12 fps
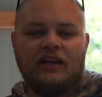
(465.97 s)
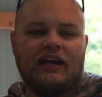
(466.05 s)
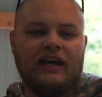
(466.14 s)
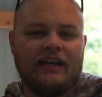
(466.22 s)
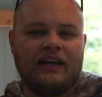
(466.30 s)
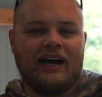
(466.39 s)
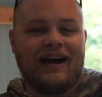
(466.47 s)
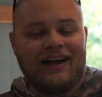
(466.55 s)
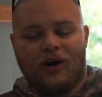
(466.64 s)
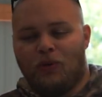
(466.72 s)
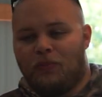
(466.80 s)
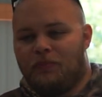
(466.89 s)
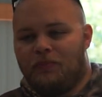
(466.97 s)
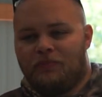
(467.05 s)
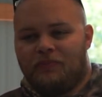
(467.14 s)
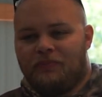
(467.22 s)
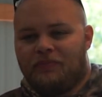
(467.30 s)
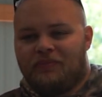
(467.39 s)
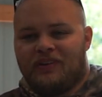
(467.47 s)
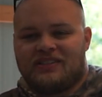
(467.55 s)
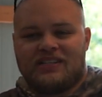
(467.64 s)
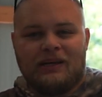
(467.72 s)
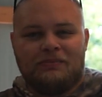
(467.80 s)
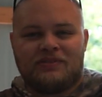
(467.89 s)
and I hope the
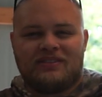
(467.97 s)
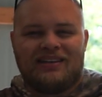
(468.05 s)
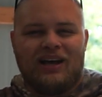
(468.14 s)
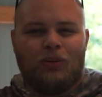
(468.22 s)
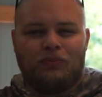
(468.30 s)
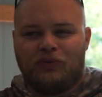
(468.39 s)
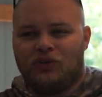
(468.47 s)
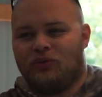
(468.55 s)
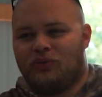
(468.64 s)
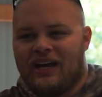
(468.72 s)
tips helped you